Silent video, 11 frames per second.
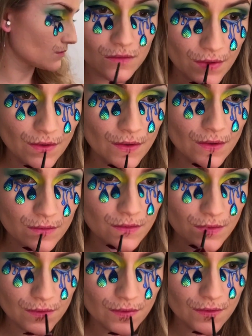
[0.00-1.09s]
or the bit that I
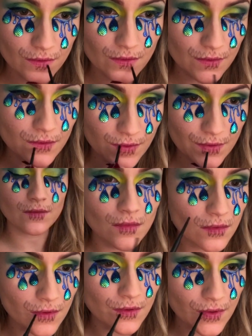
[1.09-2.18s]
find the most time
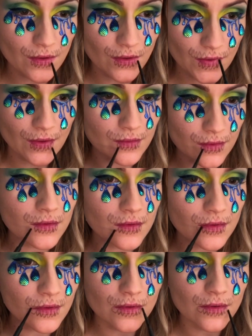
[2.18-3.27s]
consuming. The easy bit, the
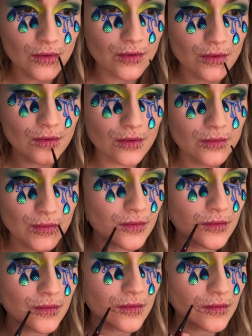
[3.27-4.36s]
autopilot for me, is
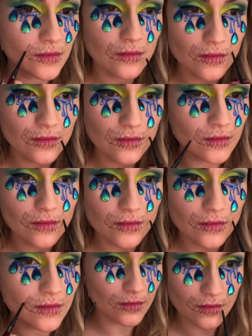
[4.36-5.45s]
actually drawing on the
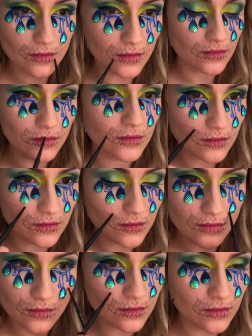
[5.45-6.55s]
teeth.
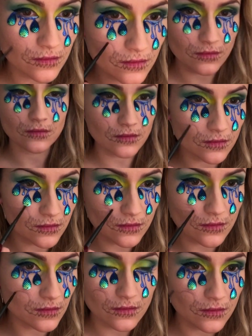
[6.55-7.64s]
I'm using
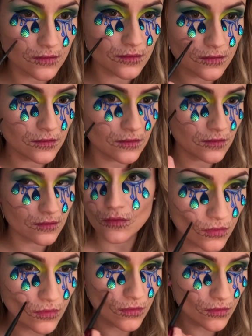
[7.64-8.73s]
a MAC
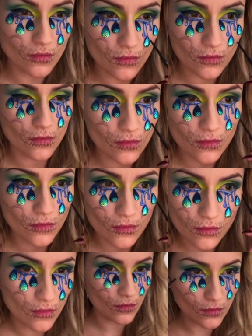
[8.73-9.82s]
eyebrow
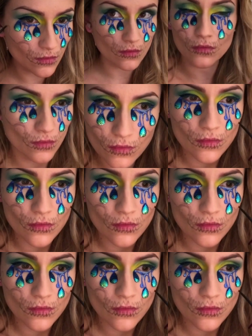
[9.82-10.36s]
mechanical